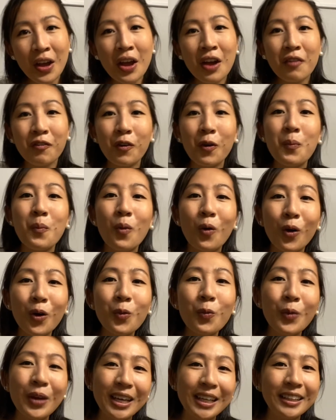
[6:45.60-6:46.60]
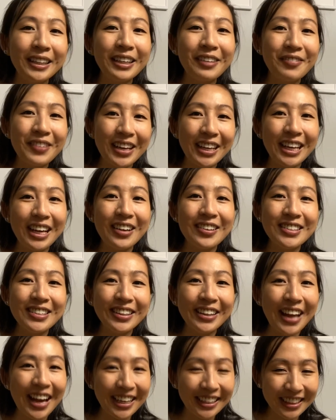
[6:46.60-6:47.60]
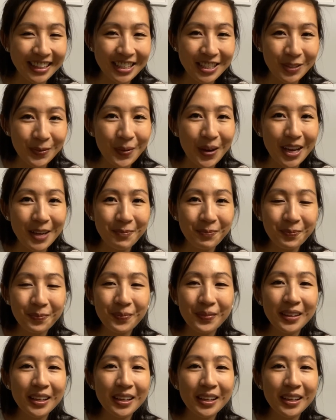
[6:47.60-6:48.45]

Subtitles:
for more weekly videos like this one.